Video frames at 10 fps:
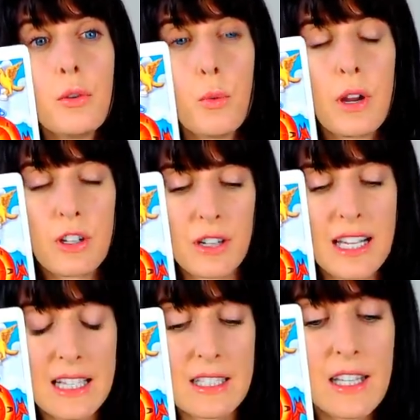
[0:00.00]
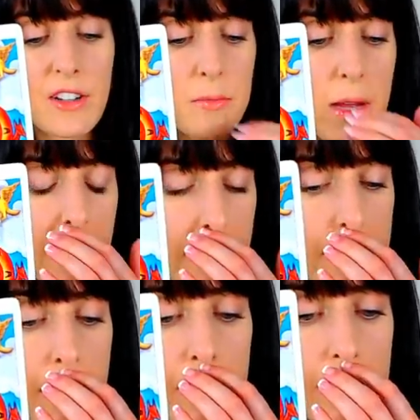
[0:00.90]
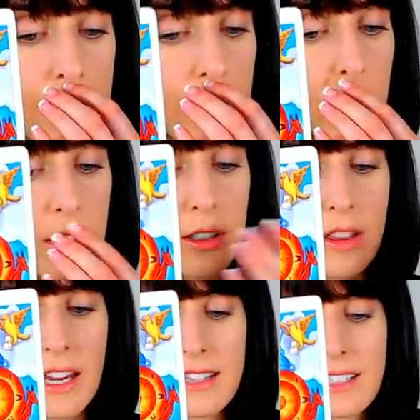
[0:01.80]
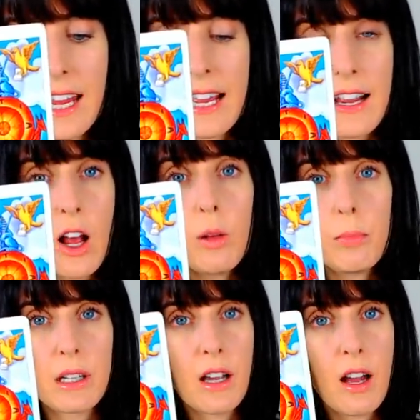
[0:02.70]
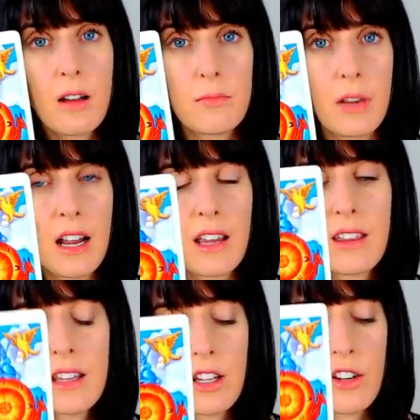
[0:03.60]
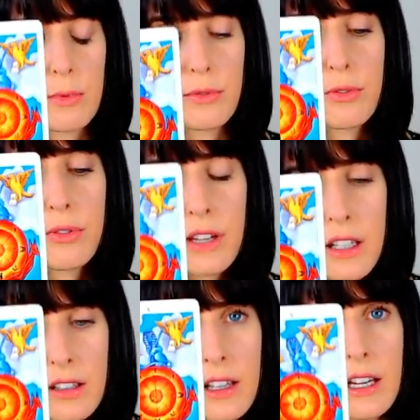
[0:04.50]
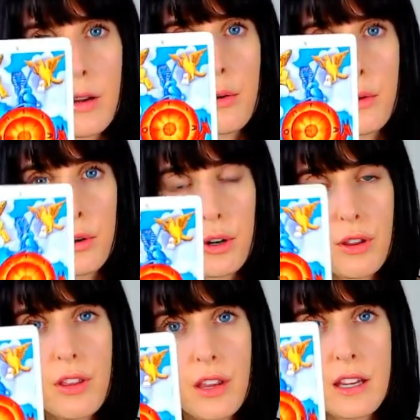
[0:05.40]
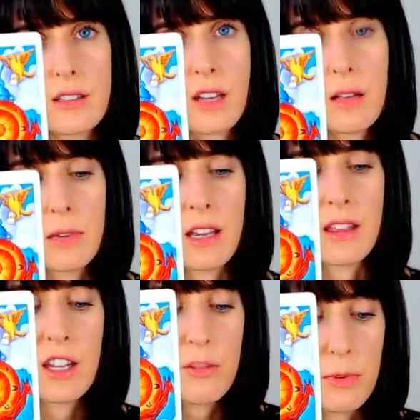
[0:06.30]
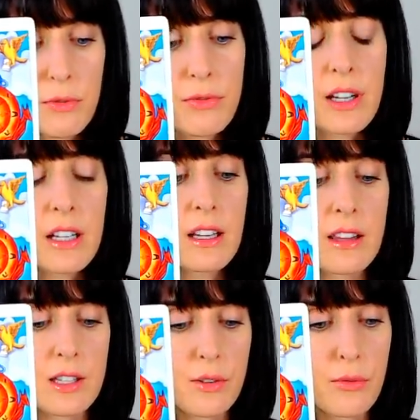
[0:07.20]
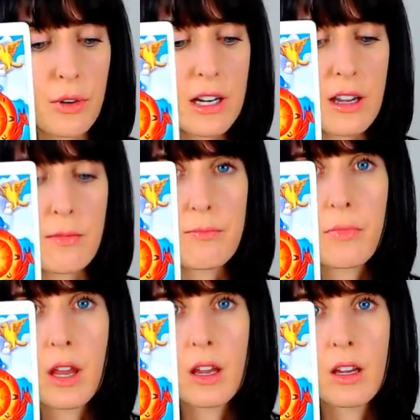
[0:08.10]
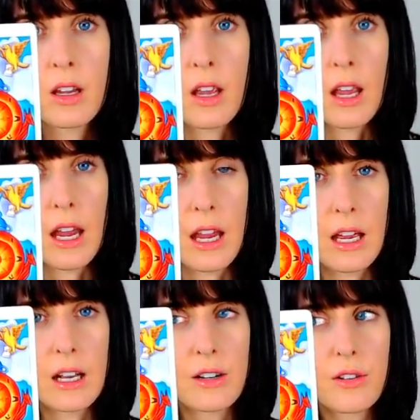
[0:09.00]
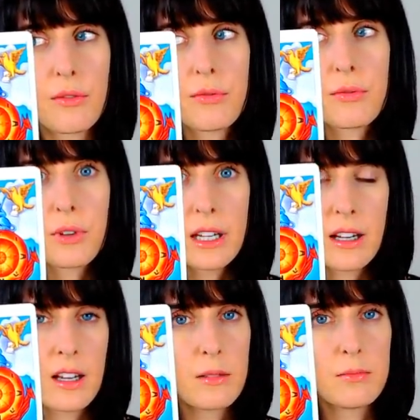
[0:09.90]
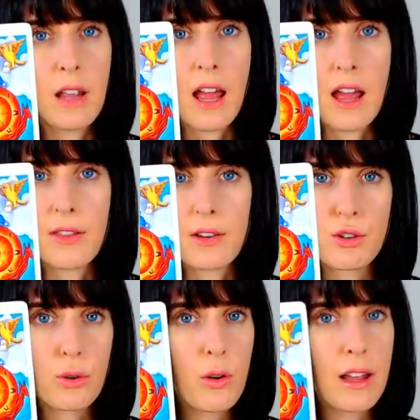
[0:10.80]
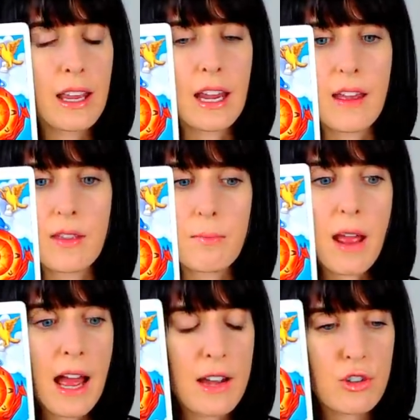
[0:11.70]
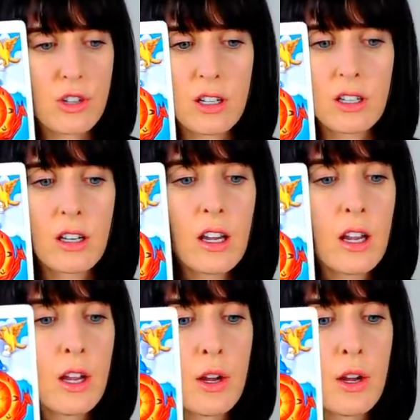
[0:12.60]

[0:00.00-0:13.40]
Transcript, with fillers: When you're in that state of mind, things can't help but come. And I think that you've been feeling good things coming. I think you've been feeling this freedom and the freedom and the joy and the passion.